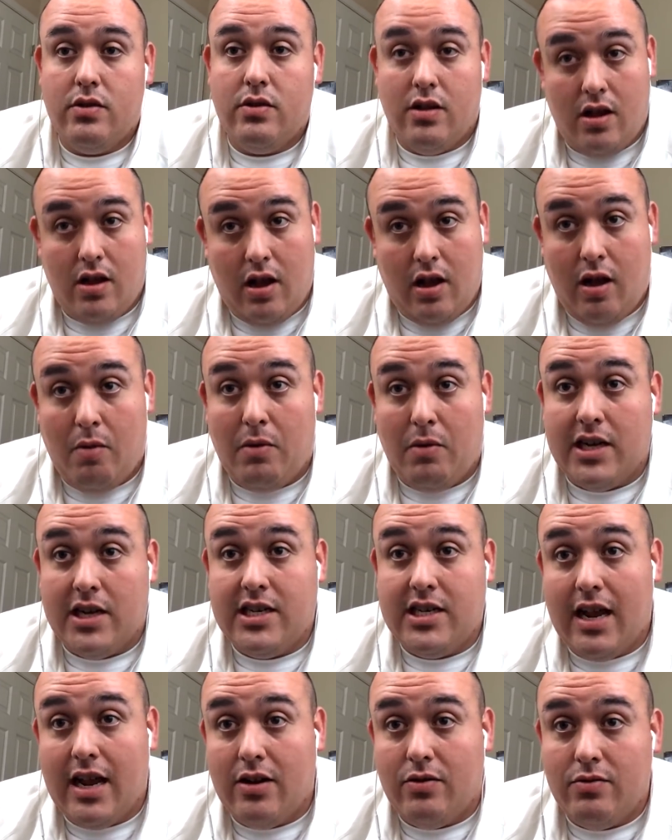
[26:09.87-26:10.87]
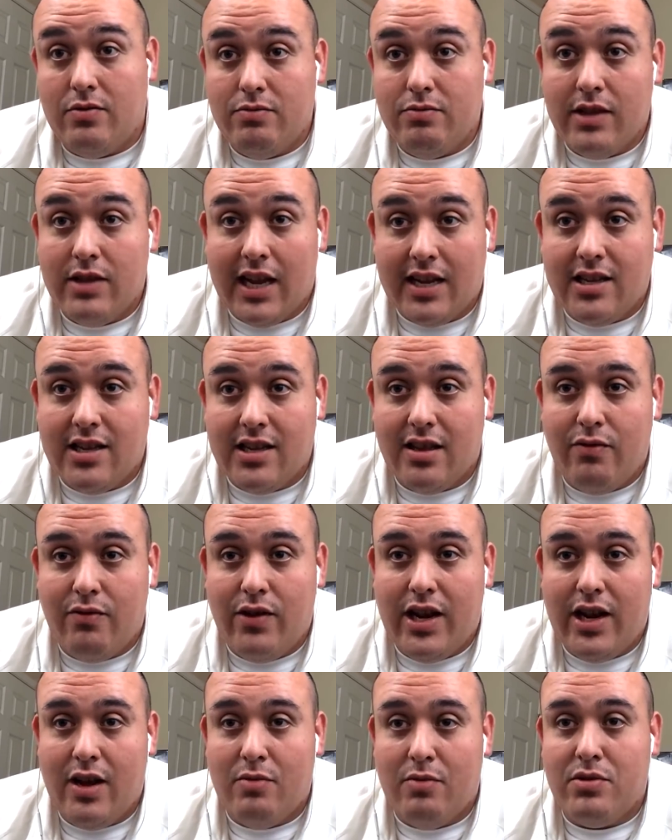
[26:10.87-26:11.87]
on my channel, linked to the
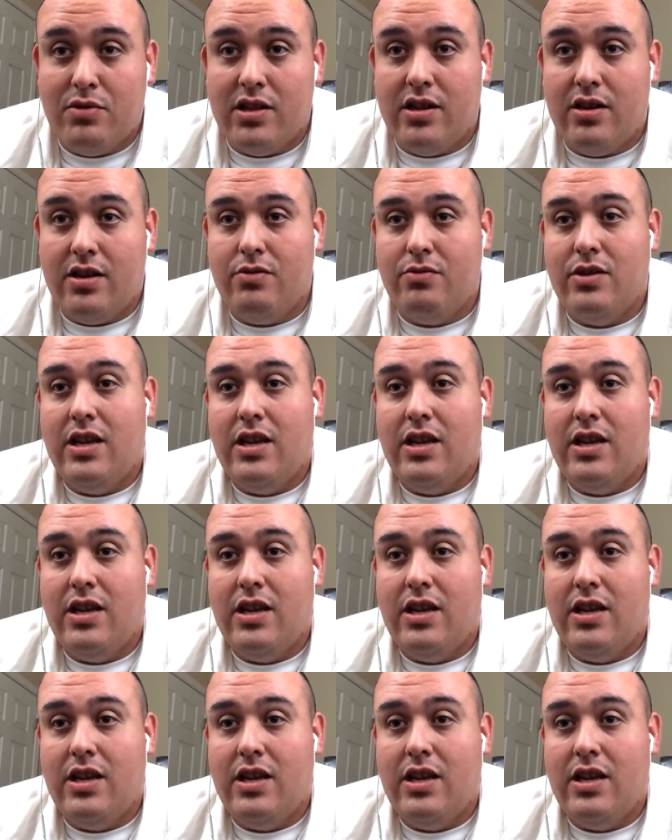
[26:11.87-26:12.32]
video below.